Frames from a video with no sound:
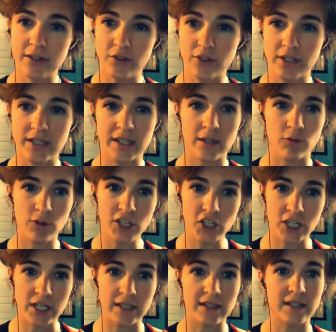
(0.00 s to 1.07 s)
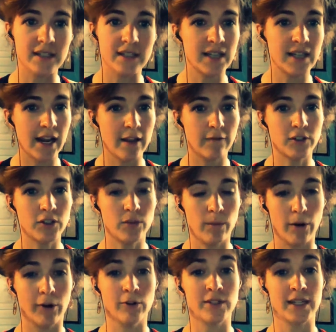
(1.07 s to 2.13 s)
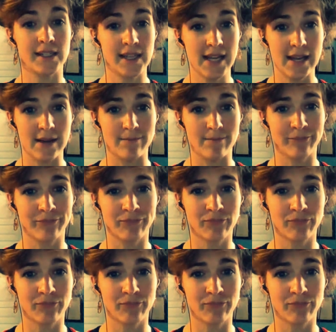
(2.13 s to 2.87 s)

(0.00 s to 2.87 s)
interest in Richie than studying for tomorrow's exam.